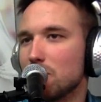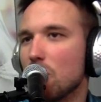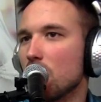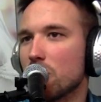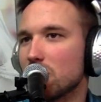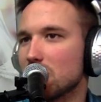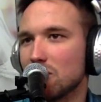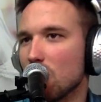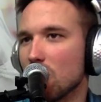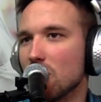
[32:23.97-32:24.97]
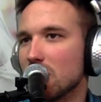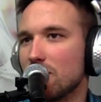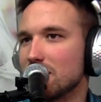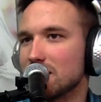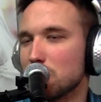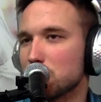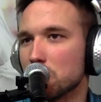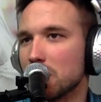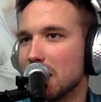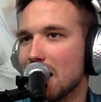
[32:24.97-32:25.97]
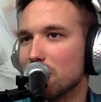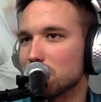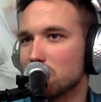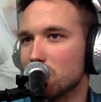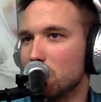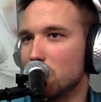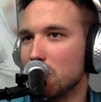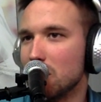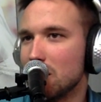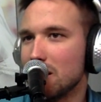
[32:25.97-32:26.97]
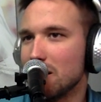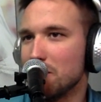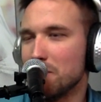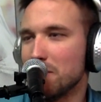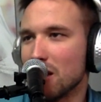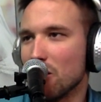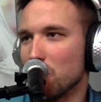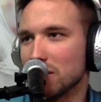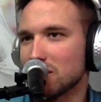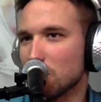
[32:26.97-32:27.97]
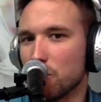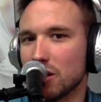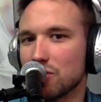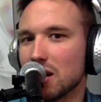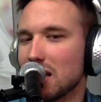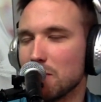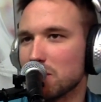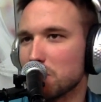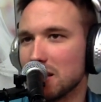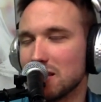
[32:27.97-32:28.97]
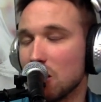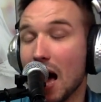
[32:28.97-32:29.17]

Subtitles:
Y'all all live in the same sorority house, so, you know, what's the point in trying to keep you spaced here?